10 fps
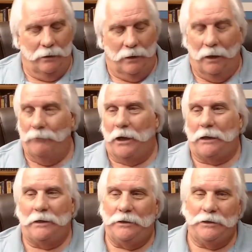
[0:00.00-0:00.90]
I'm not
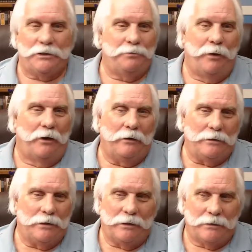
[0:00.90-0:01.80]
going to
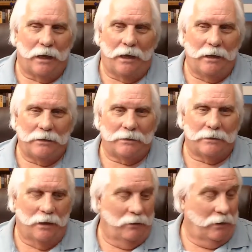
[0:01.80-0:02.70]
disparage these guys.
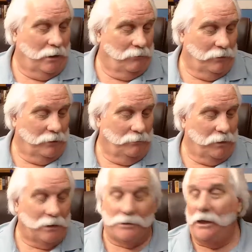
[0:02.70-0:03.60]
I really,
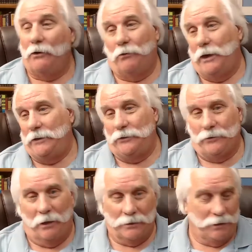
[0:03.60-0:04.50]
because they don't write their
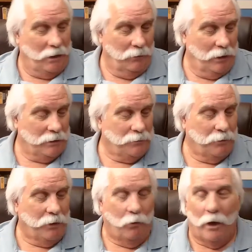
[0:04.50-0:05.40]
talks anyway. It's
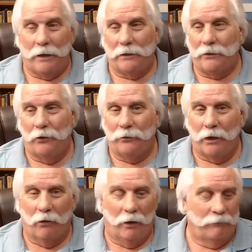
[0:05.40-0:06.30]
pretty widely known
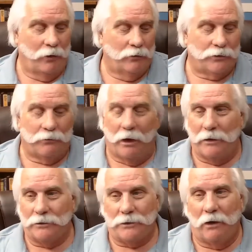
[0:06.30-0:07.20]
they all have ghost
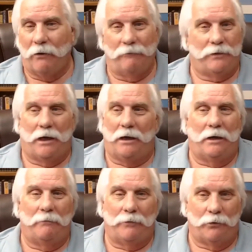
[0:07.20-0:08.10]
writers. They don't have
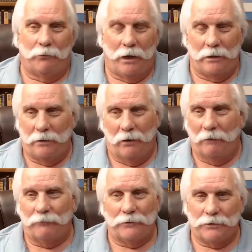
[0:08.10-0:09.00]
time to write
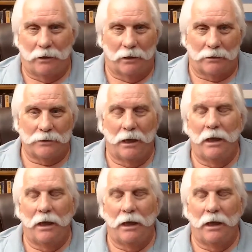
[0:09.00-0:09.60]
conference talks.